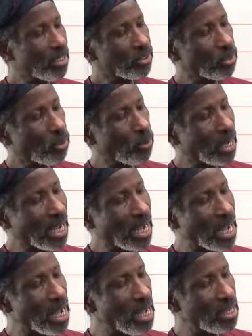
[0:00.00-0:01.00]
So
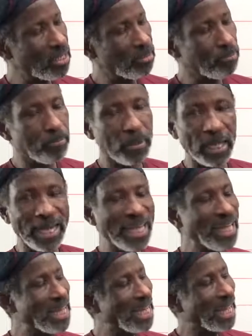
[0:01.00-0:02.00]
Ch
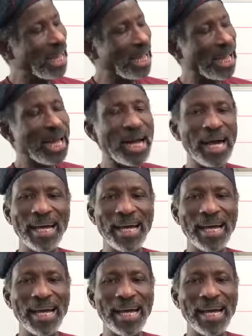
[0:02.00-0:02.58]
beginning, Ch